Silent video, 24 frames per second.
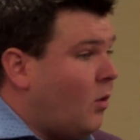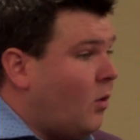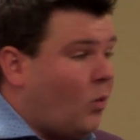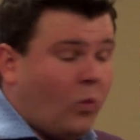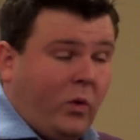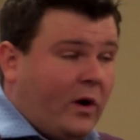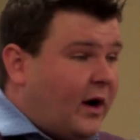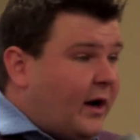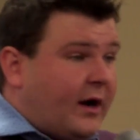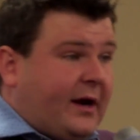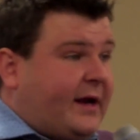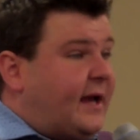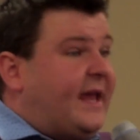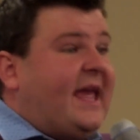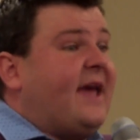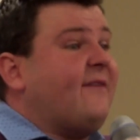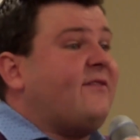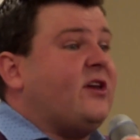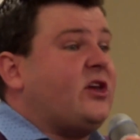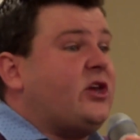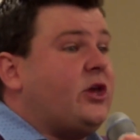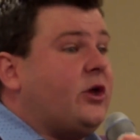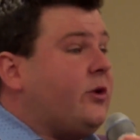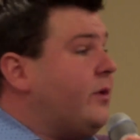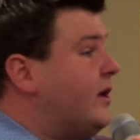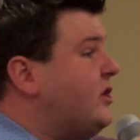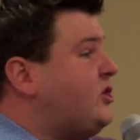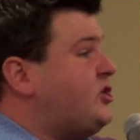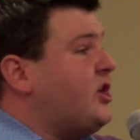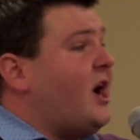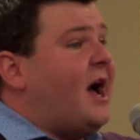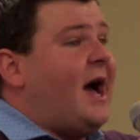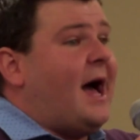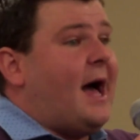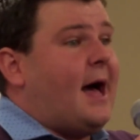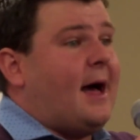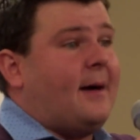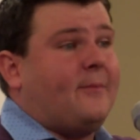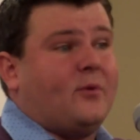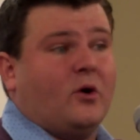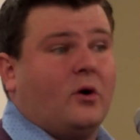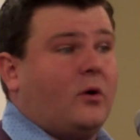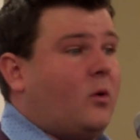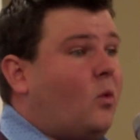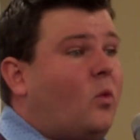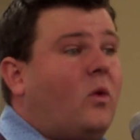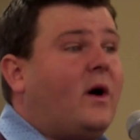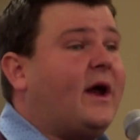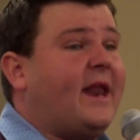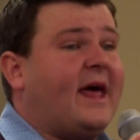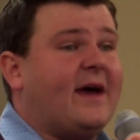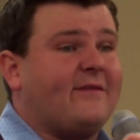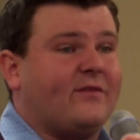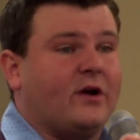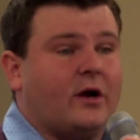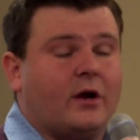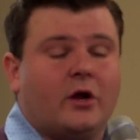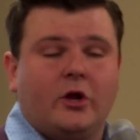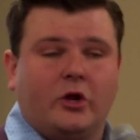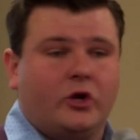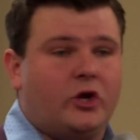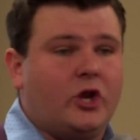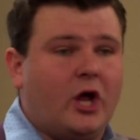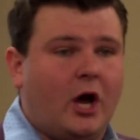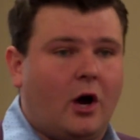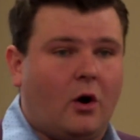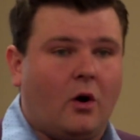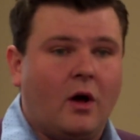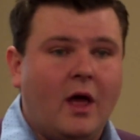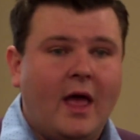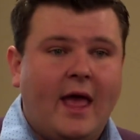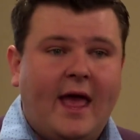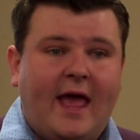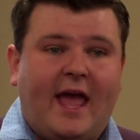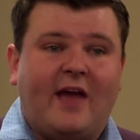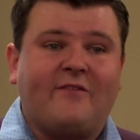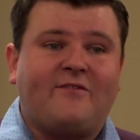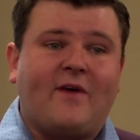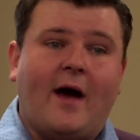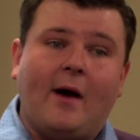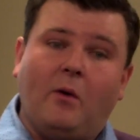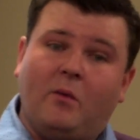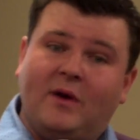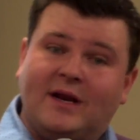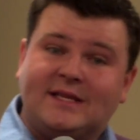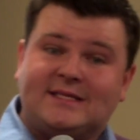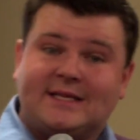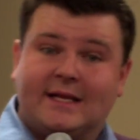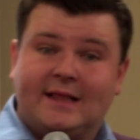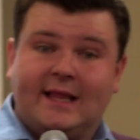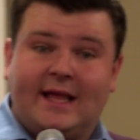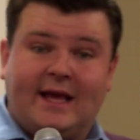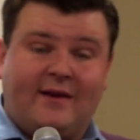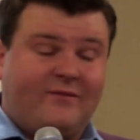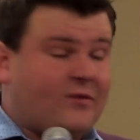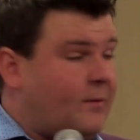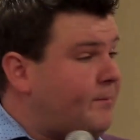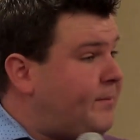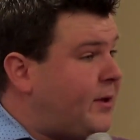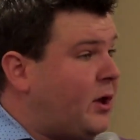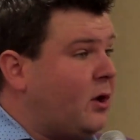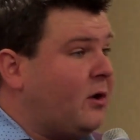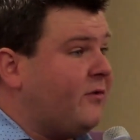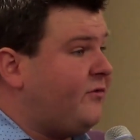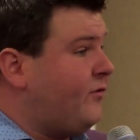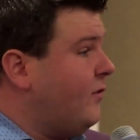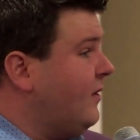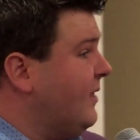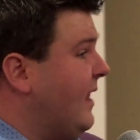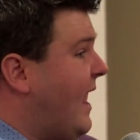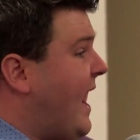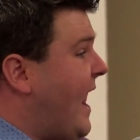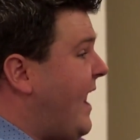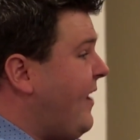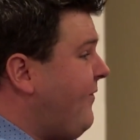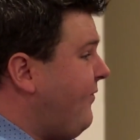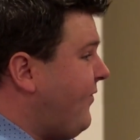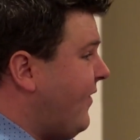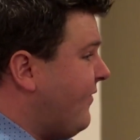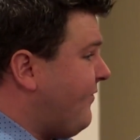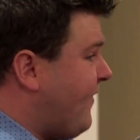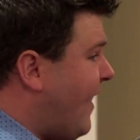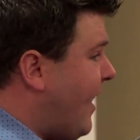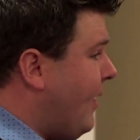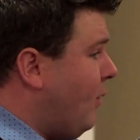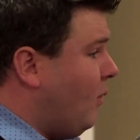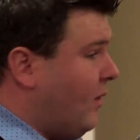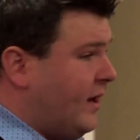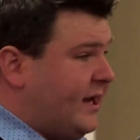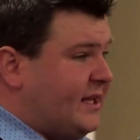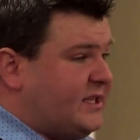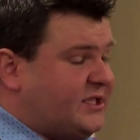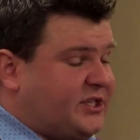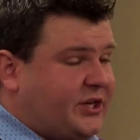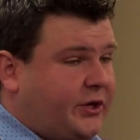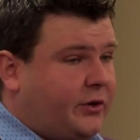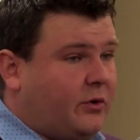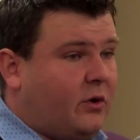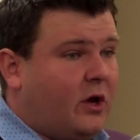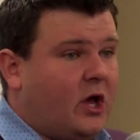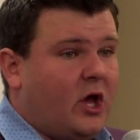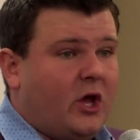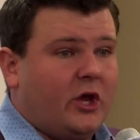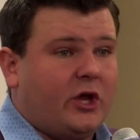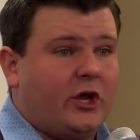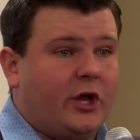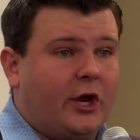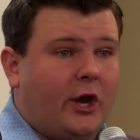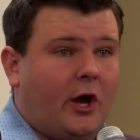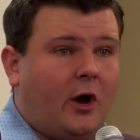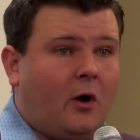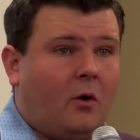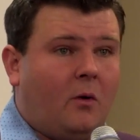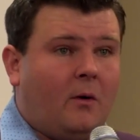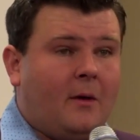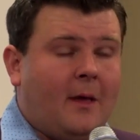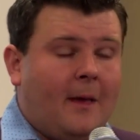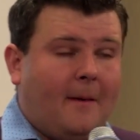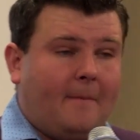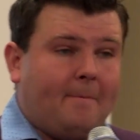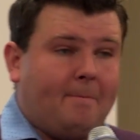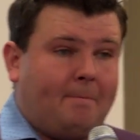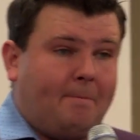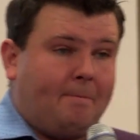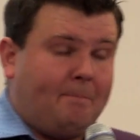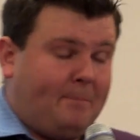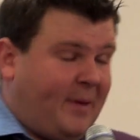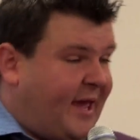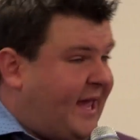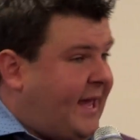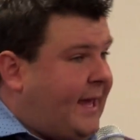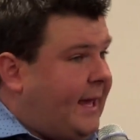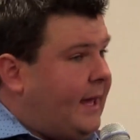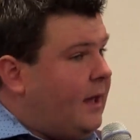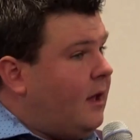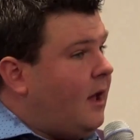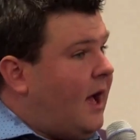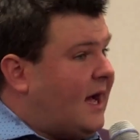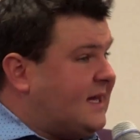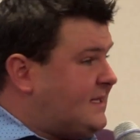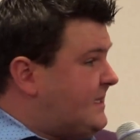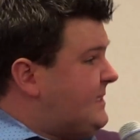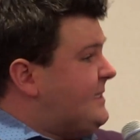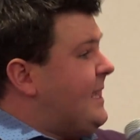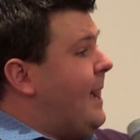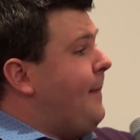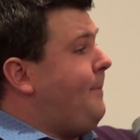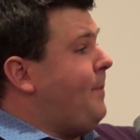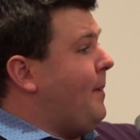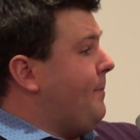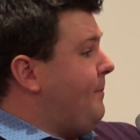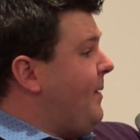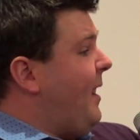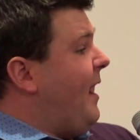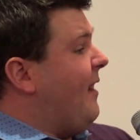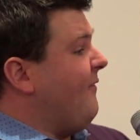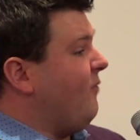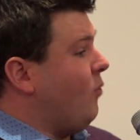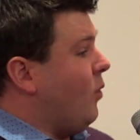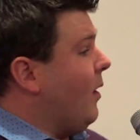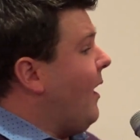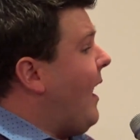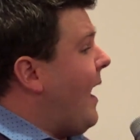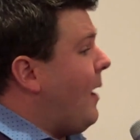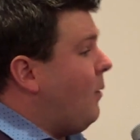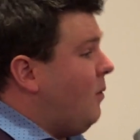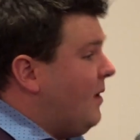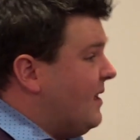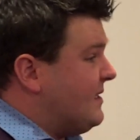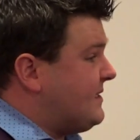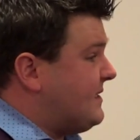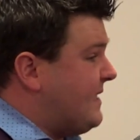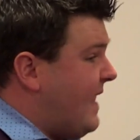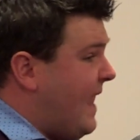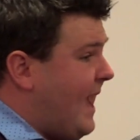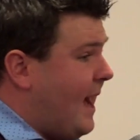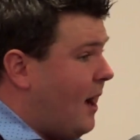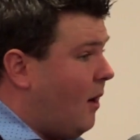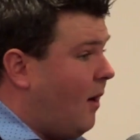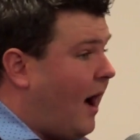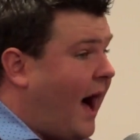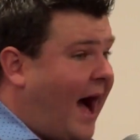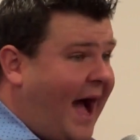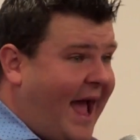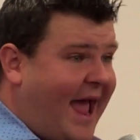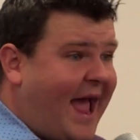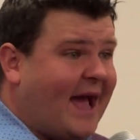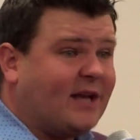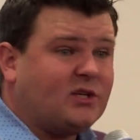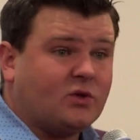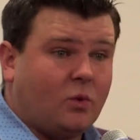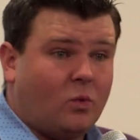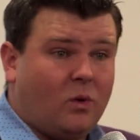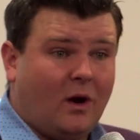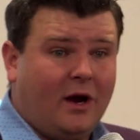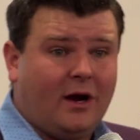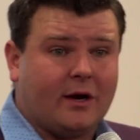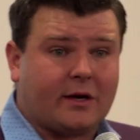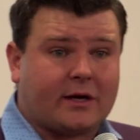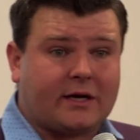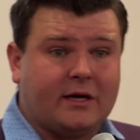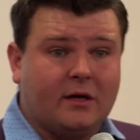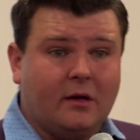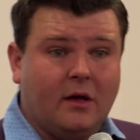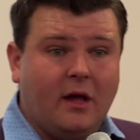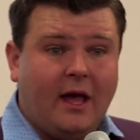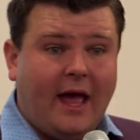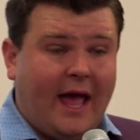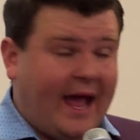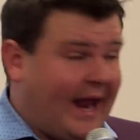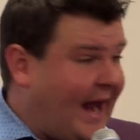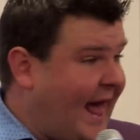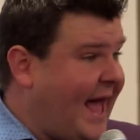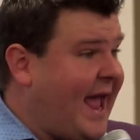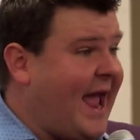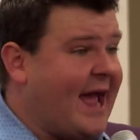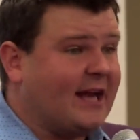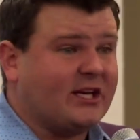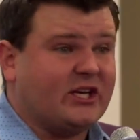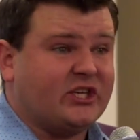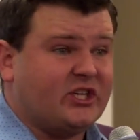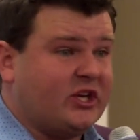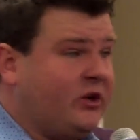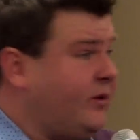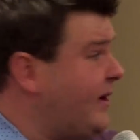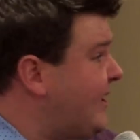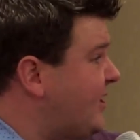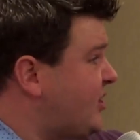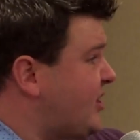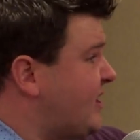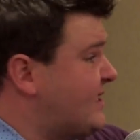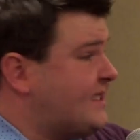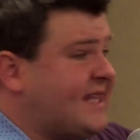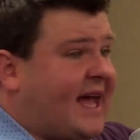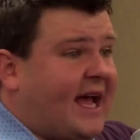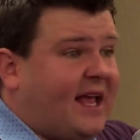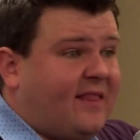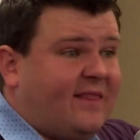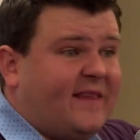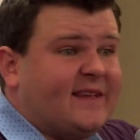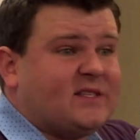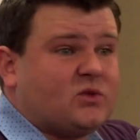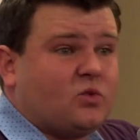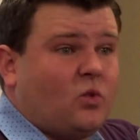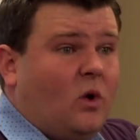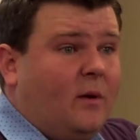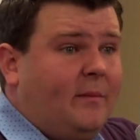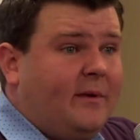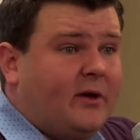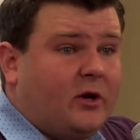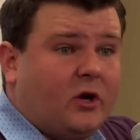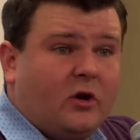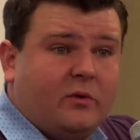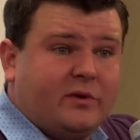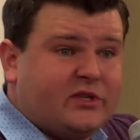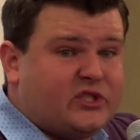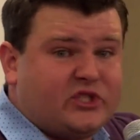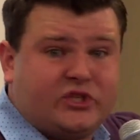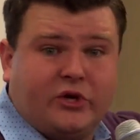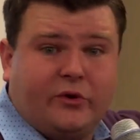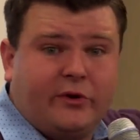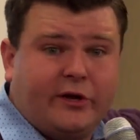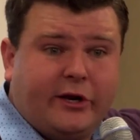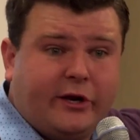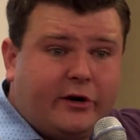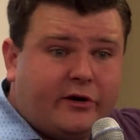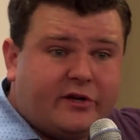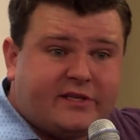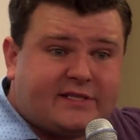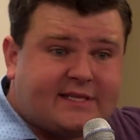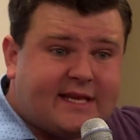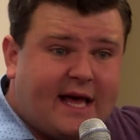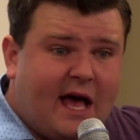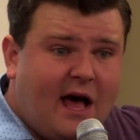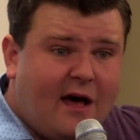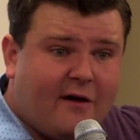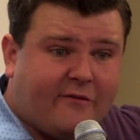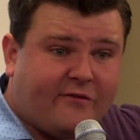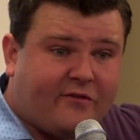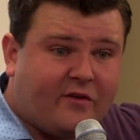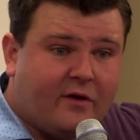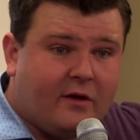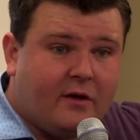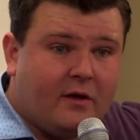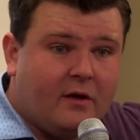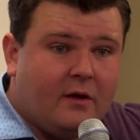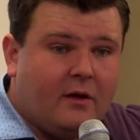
We're giving you a job or whatever. No, if I wanted to live a beautiful life, if I wanted to, you know, be a step above where I was now, I had to work. And I had to do it just like this woman who was doing it herself.